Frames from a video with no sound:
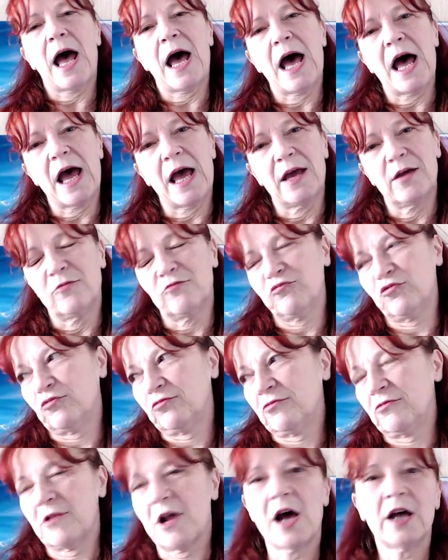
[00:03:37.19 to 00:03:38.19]
I
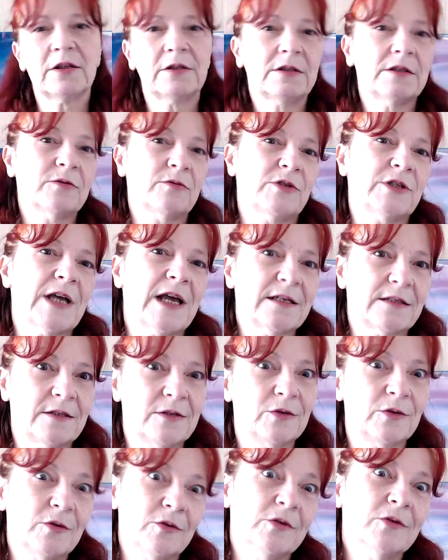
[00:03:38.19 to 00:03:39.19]
would not
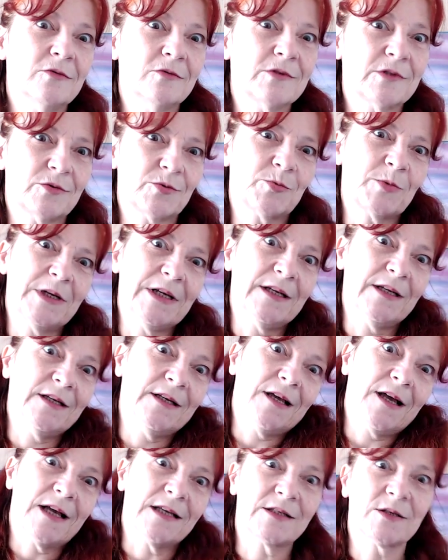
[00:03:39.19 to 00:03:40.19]
suggest you to use
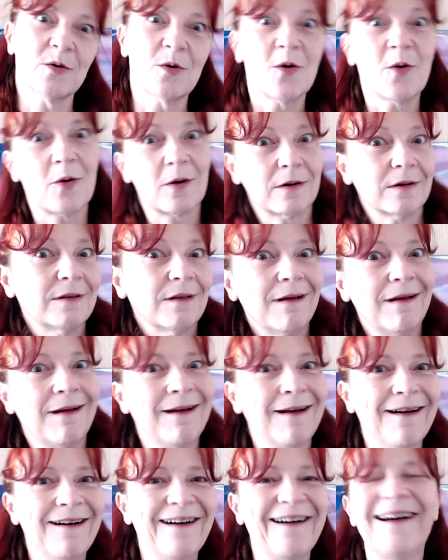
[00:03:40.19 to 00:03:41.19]
really a sword.
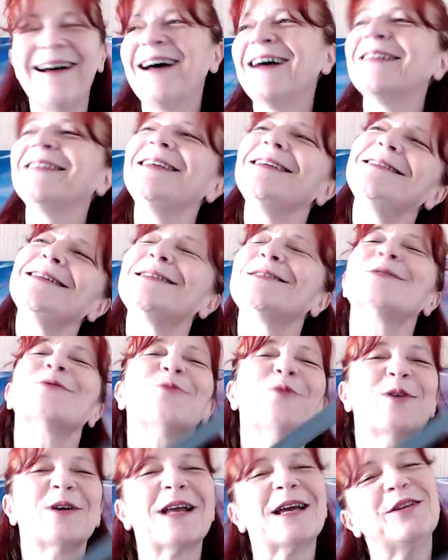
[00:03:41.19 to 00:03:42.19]
This is
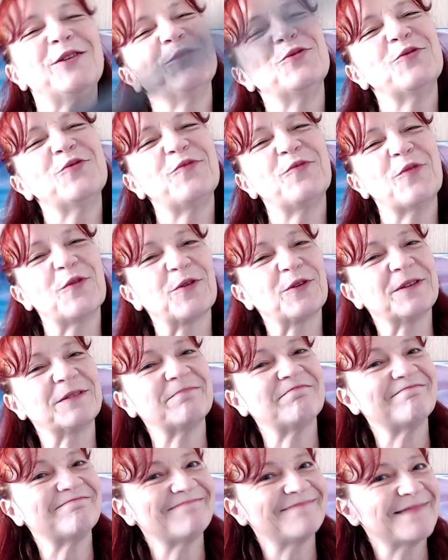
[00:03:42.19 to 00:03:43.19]
what I do for
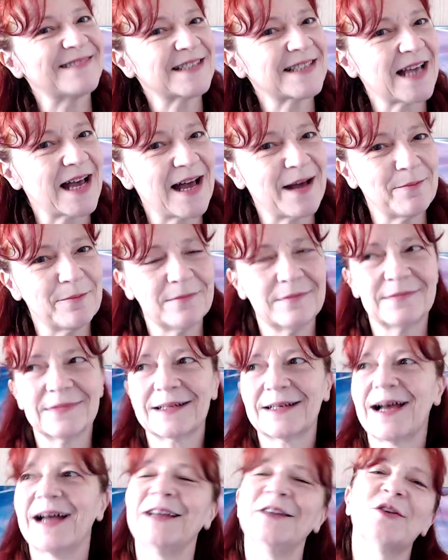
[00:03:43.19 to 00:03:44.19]

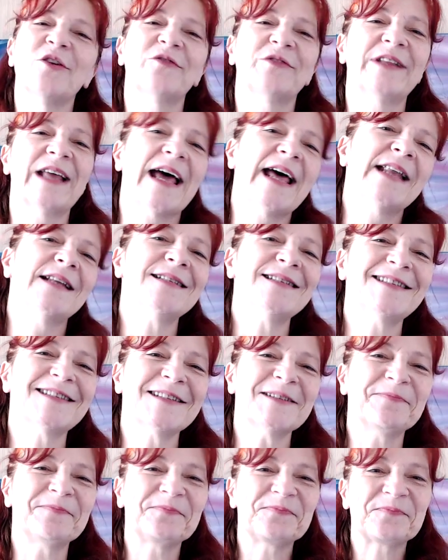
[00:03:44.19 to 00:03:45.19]
some kind of
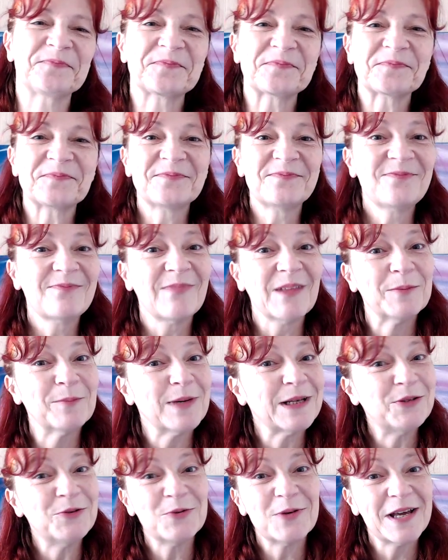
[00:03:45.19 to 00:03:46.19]
dance.
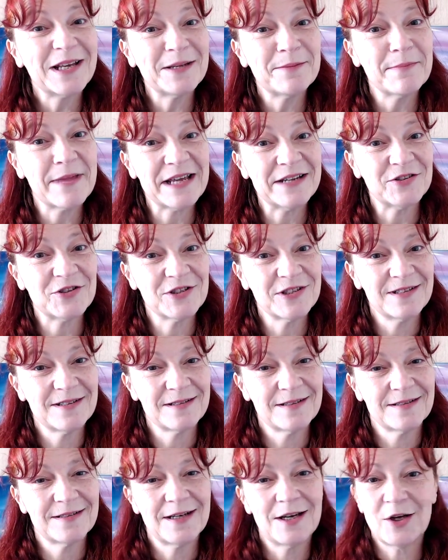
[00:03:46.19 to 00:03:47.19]
But you can imagine
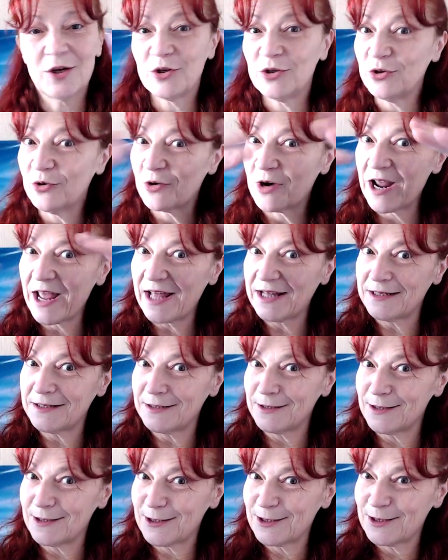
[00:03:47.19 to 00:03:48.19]
your
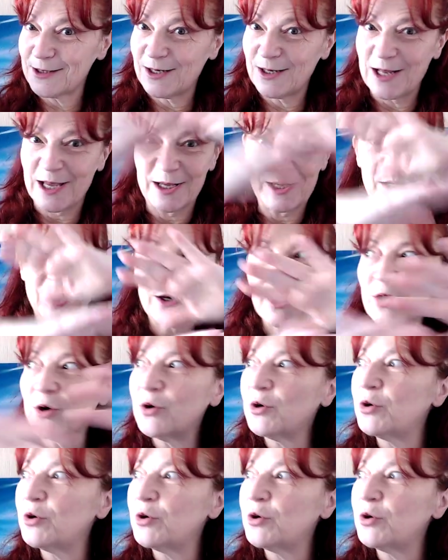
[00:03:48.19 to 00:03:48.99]
hands like